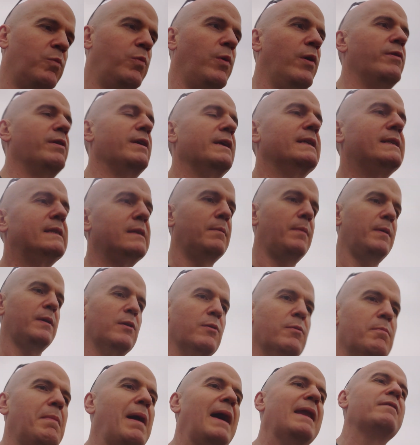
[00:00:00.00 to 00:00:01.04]
worried about,
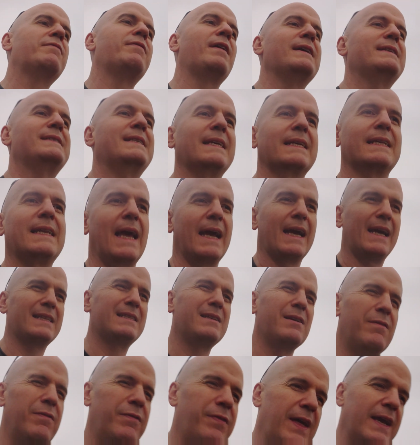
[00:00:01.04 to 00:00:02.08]
you know, manifesting
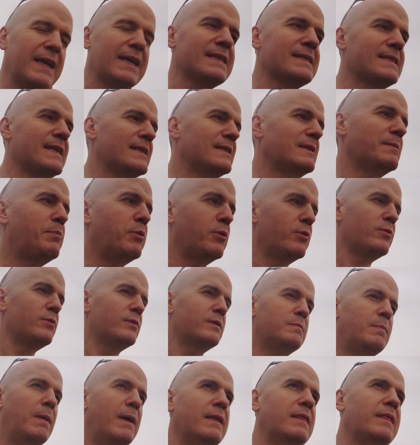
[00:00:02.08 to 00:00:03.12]
negative things, I
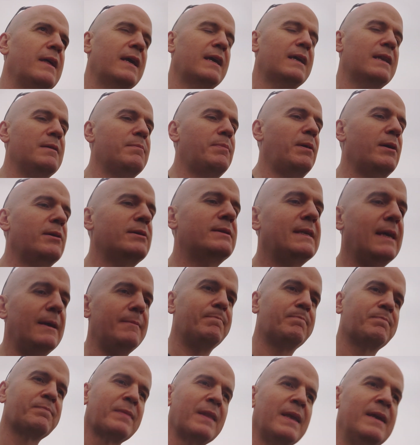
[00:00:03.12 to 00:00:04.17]
suppose, by thinking about
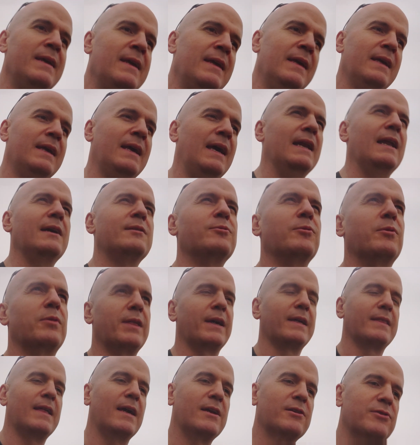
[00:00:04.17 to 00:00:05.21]
it. And I don't
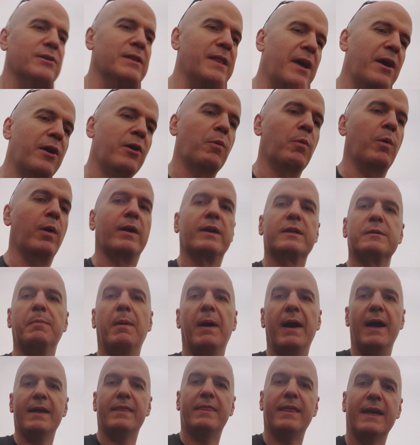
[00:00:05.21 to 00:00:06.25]
think that's really how it works,
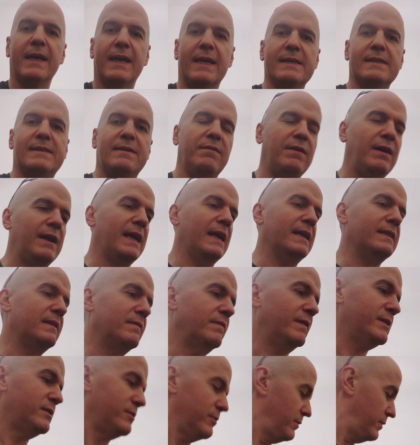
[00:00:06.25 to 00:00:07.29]
but I think it's a very
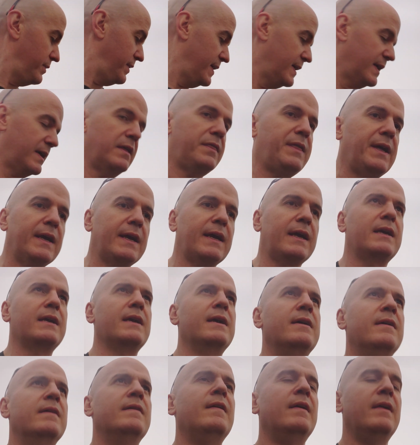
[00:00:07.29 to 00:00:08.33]
individual thing. I think